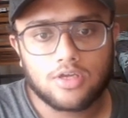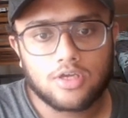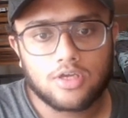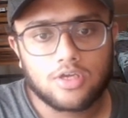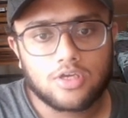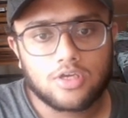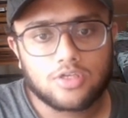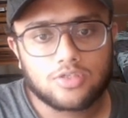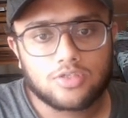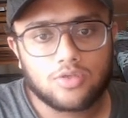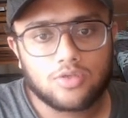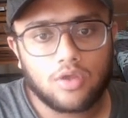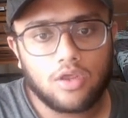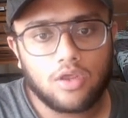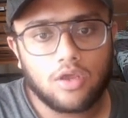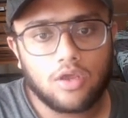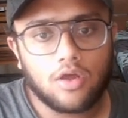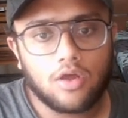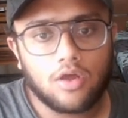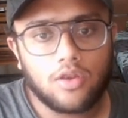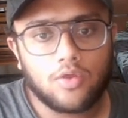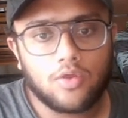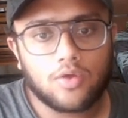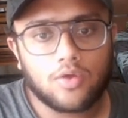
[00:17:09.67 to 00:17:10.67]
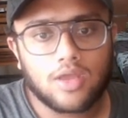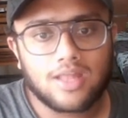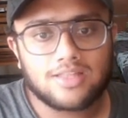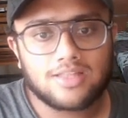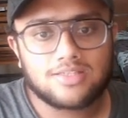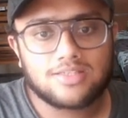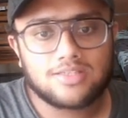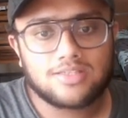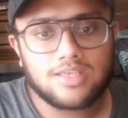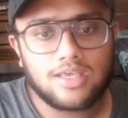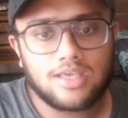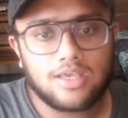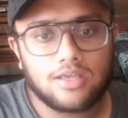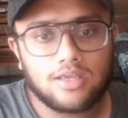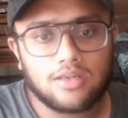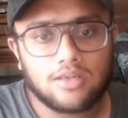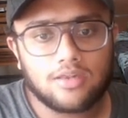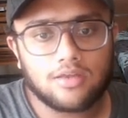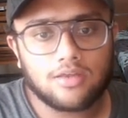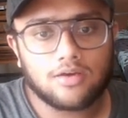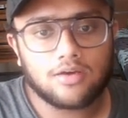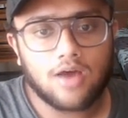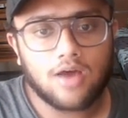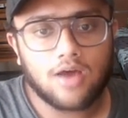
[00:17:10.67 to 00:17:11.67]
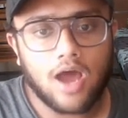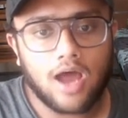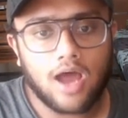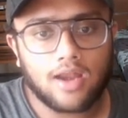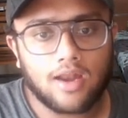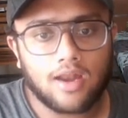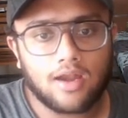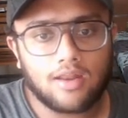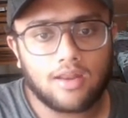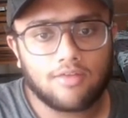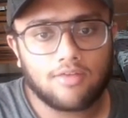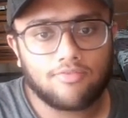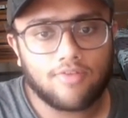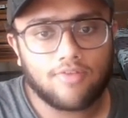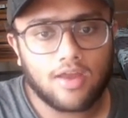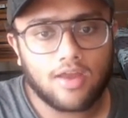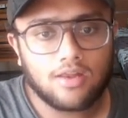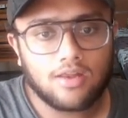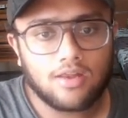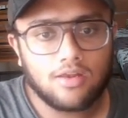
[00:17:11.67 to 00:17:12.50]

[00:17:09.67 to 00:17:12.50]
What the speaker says: So here you can see the RRA file,